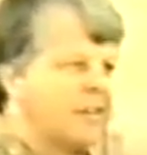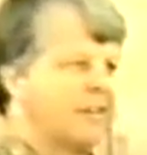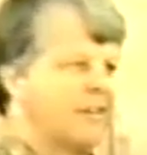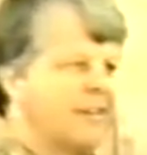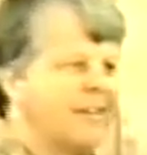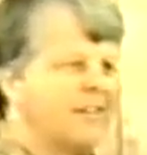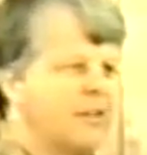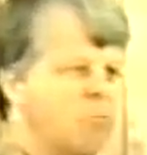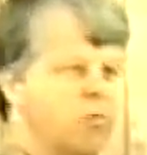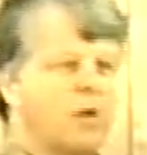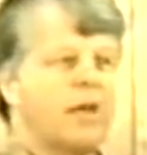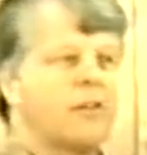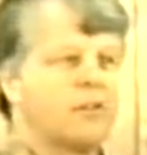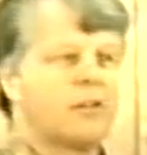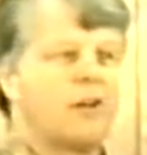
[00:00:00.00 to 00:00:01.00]
and they
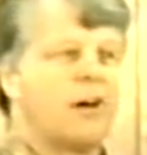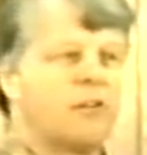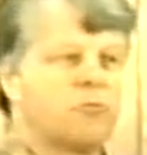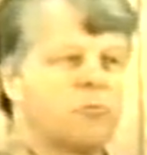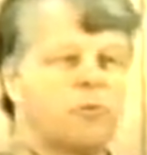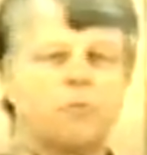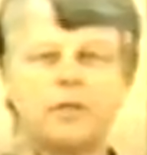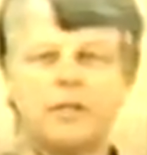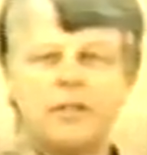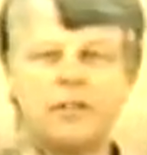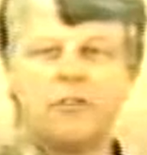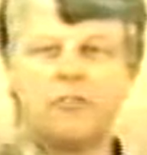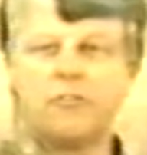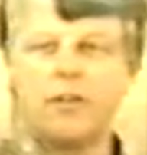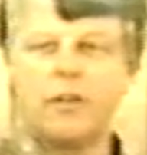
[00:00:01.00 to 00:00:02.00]
plant the gospel, but then they
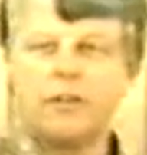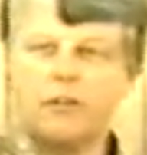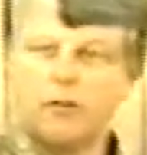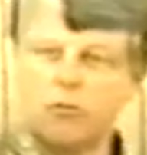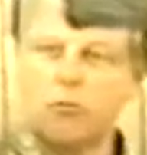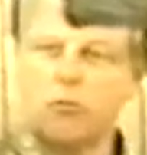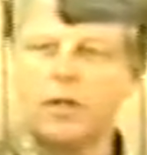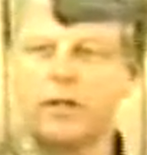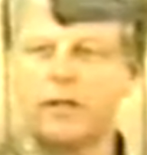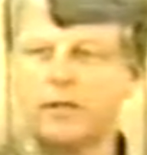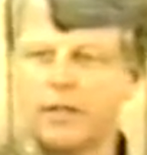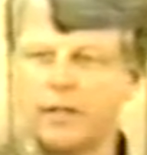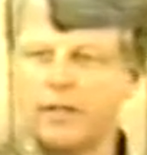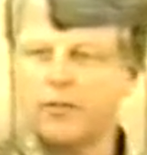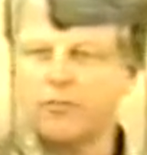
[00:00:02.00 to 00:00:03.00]
stay there and run it,
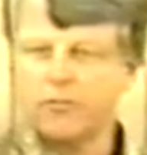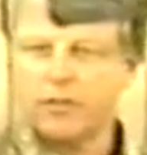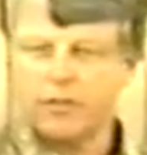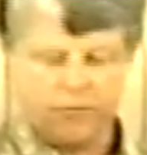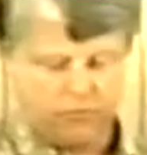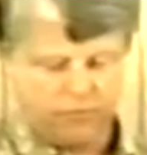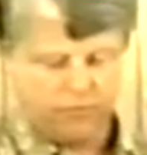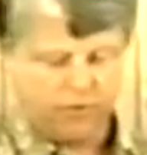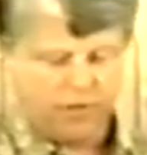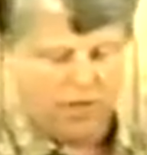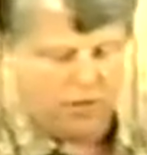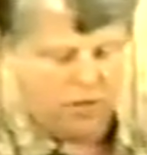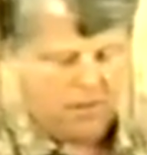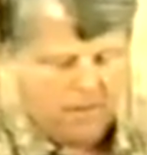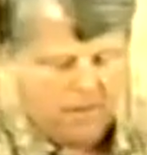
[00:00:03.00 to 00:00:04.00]
and that's the kiss of death.
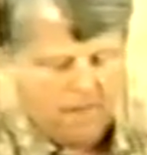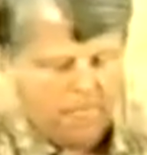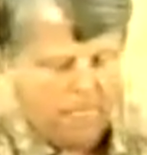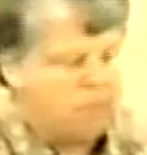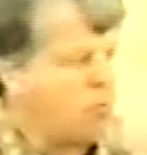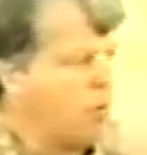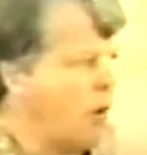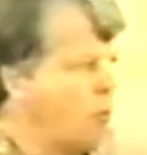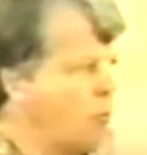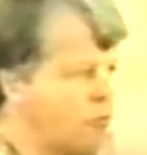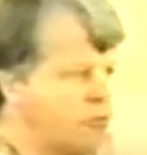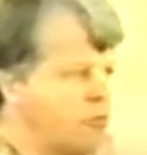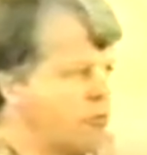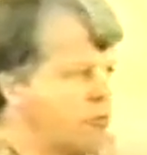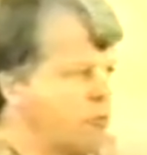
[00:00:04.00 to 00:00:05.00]
Paul was
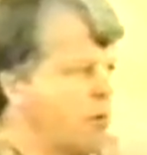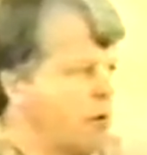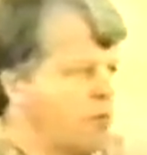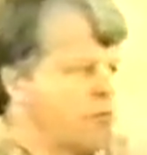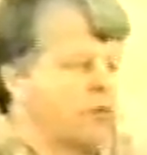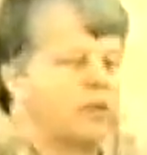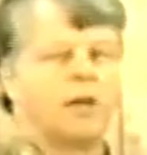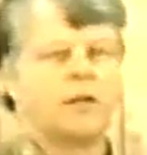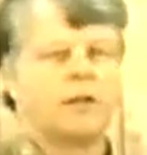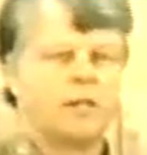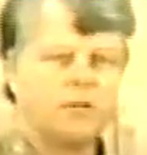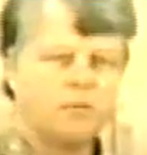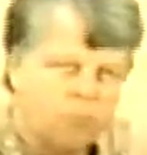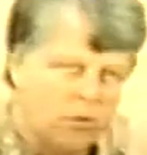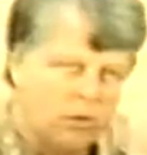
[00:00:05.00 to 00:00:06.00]
too smart for that.
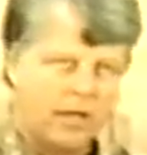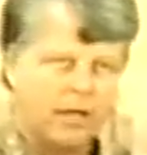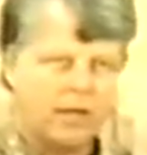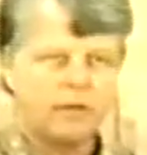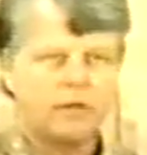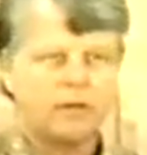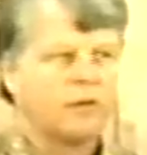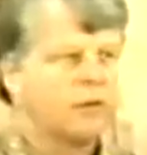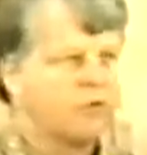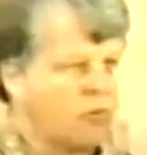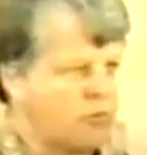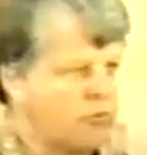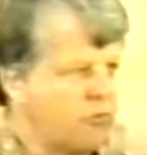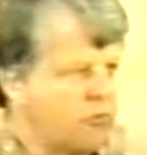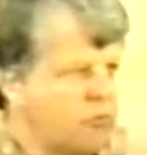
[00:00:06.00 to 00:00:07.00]
He'd plant it,
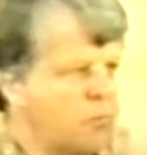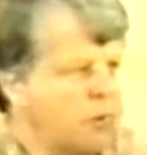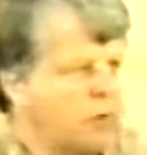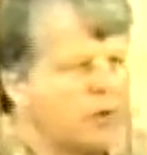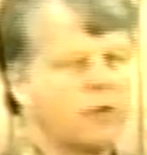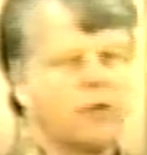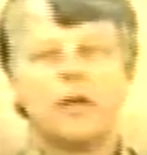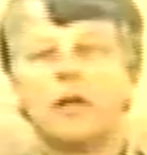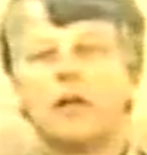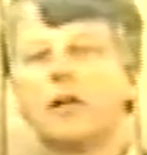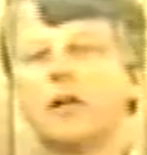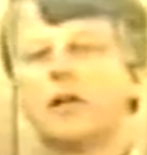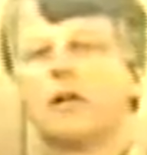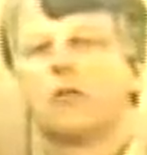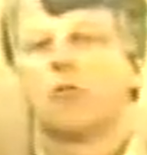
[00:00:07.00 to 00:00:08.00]
trust the Spirit,
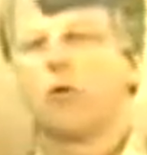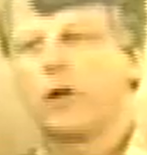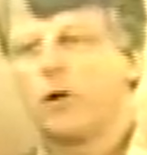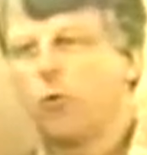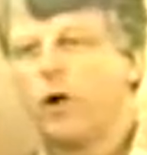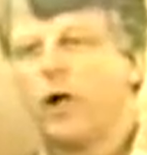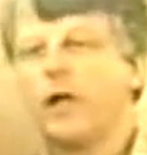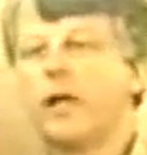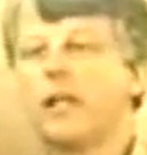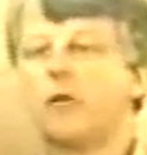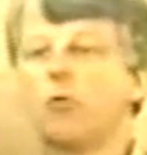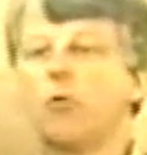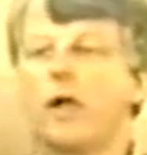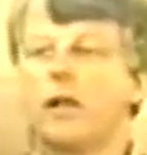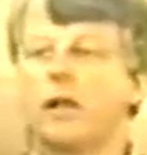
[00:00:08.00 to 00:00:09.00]
run away, and then
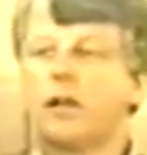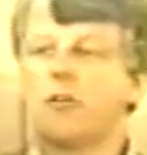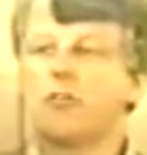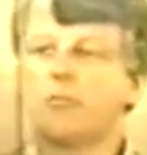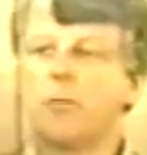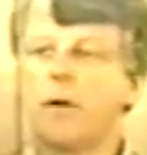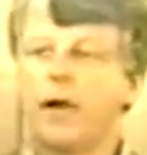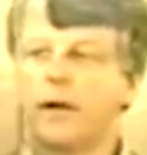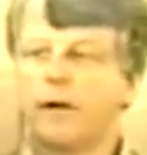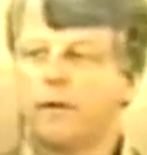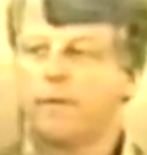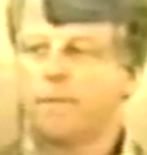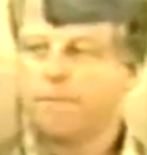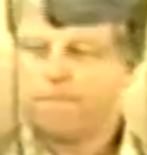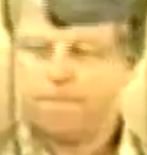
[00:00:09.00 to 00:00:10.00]
write letters back.
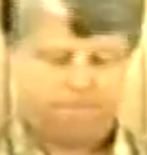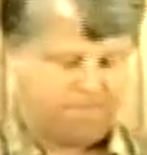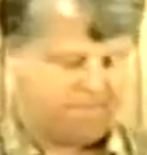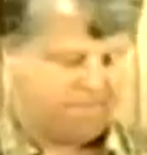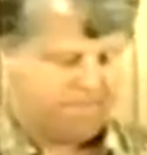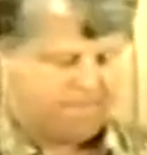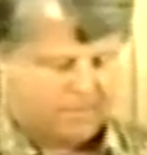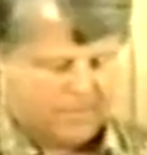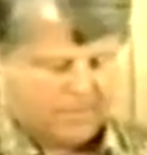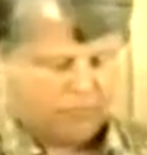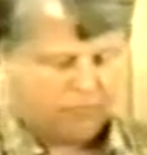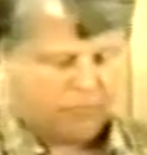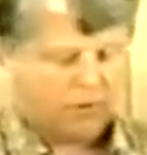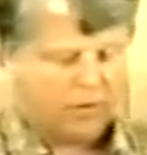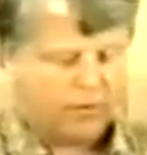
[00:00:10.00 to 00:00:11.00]

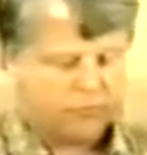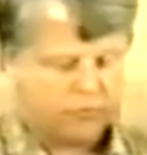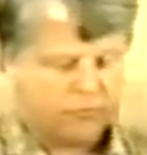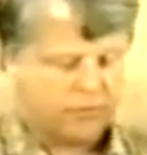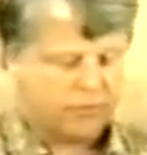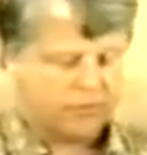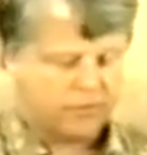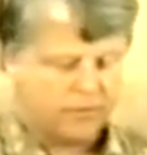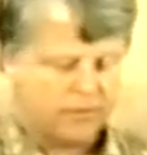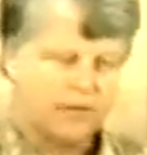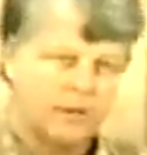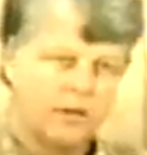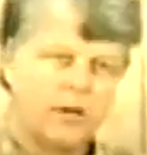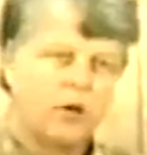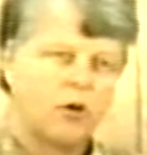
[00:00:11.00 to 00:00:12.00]
Very interesting.
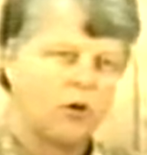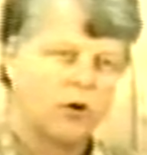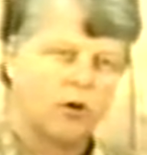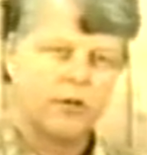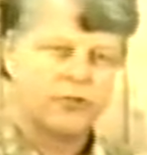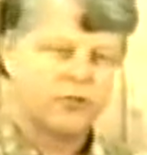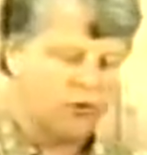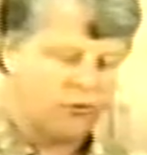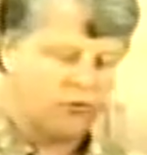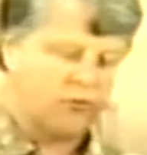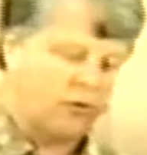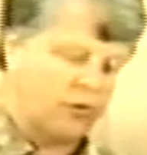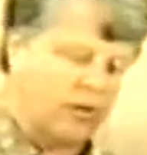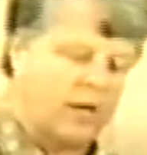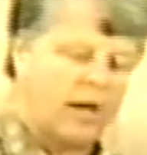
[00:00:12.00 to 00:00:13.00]
Early church
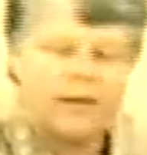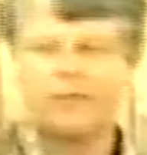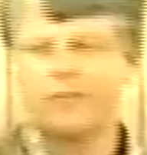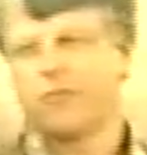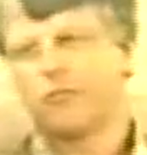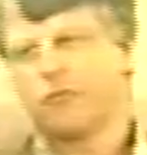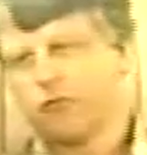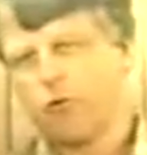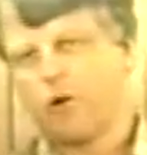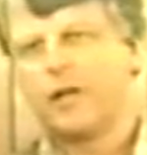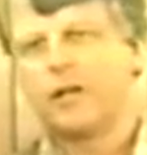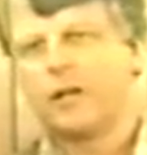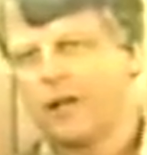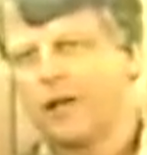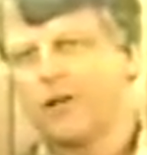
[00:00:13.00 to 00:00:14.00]
sort of got into
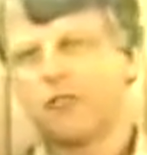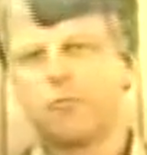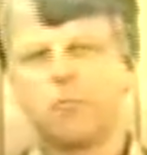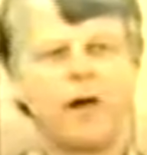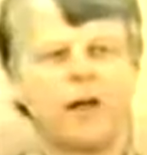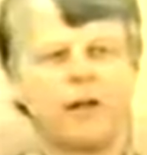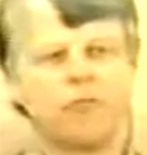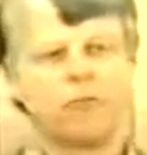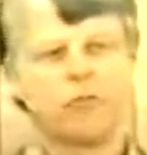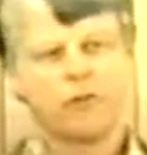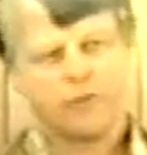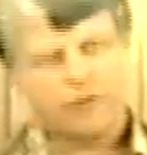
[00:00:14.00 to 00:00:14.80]
trading letters back and forth. They